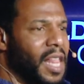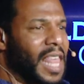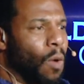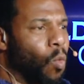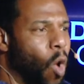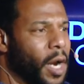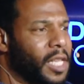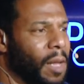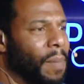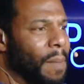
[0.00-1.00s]
that
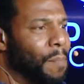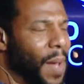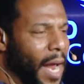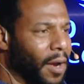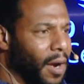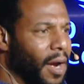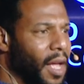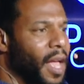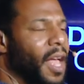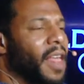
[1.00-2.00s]
wanted to be better,
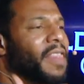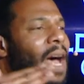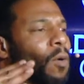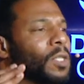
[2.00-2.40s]
that